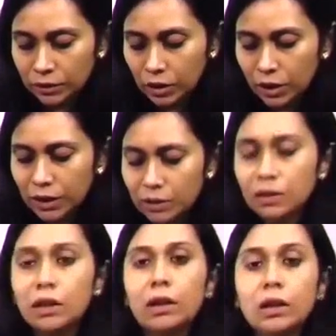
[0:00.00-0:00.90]
Got it?
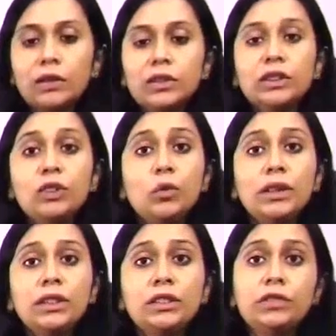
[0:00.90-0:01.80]
This is what
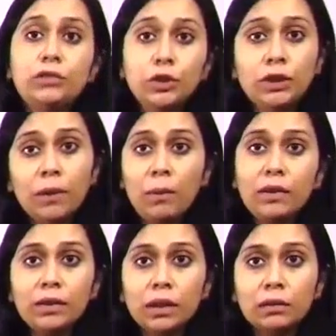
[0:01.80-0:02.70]
is diffusion
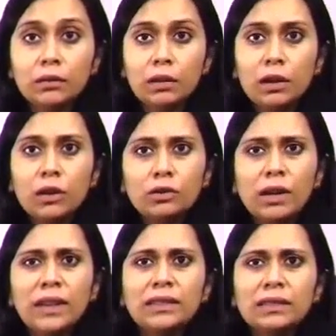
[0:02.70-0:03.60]
hypoxia. So
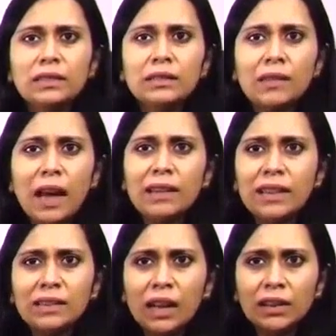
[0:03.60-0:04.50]
guys, as I
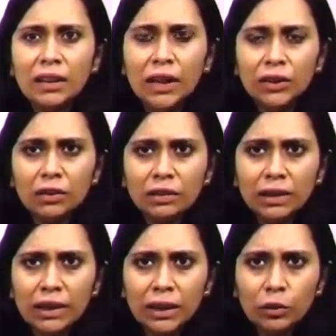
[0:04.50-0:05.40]
started nitrous
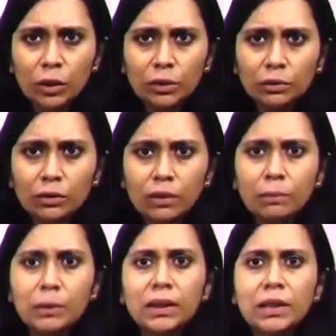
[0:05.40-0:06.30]
oxide, I told you,
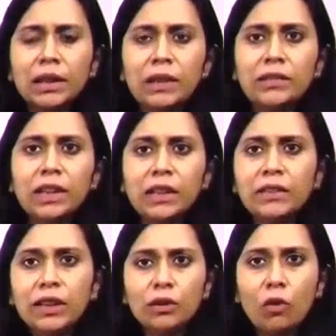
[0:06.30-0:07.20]
practically we are
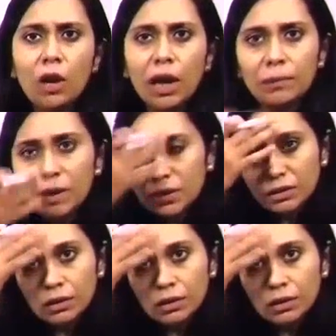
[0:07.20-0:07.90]
giving it to all our patients.